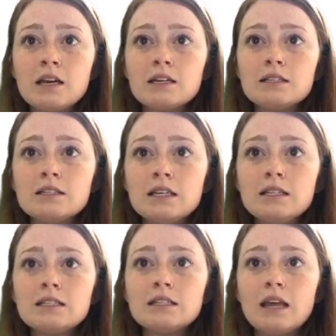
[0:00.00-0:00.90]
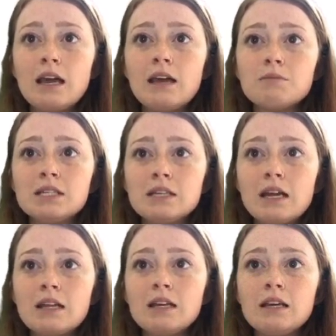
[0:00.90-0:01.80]
since they
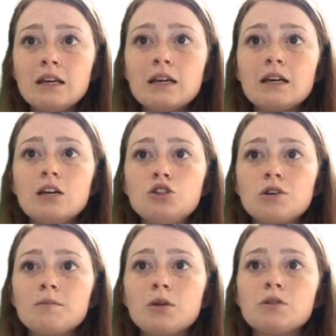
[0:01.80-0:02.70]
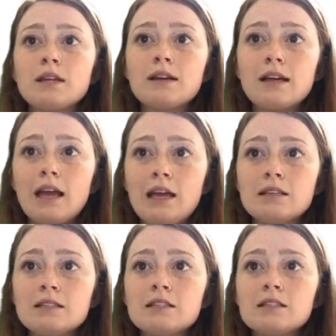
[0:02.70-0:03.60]
mistakenly attribute their
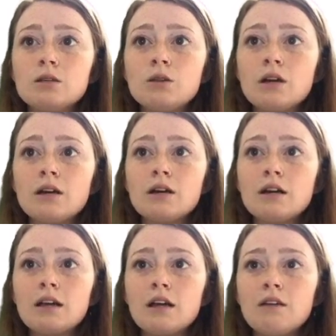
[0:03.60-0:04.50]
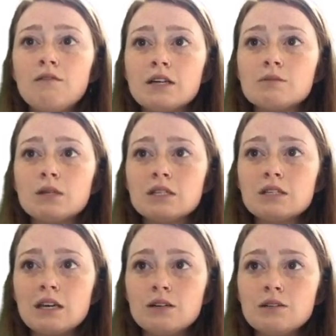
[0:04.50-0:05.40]
gains to their investment
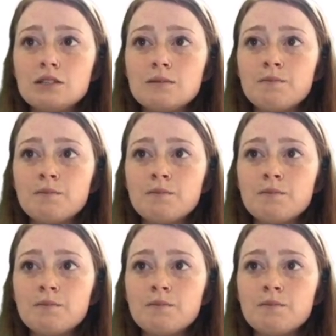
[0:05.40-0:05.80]
skills.